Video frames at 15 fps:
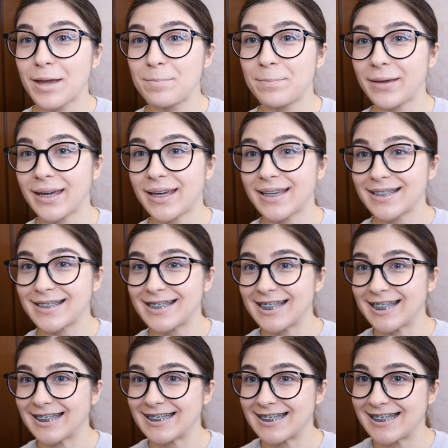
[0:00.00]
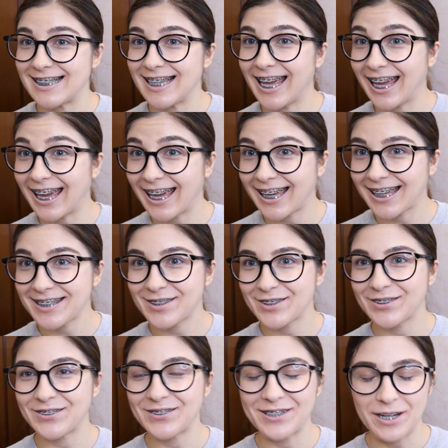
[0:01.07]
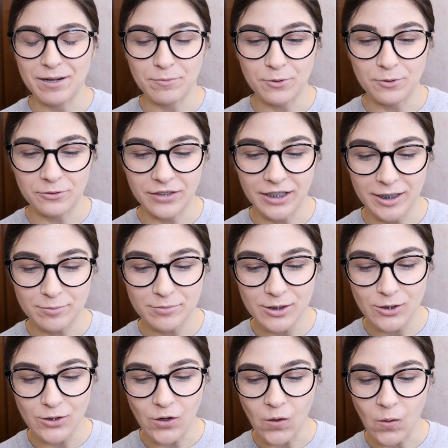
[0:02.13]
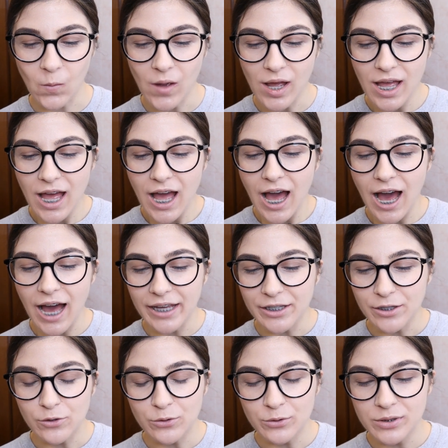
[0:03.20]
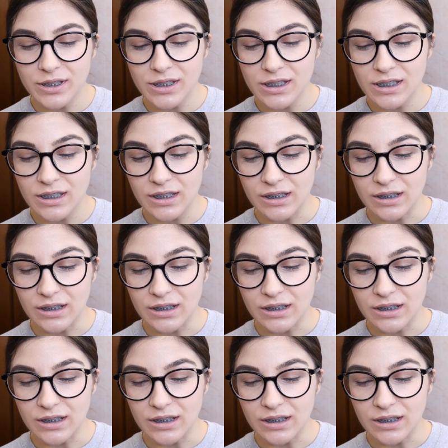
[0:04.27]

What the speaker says: pain in the A to remove them. So I used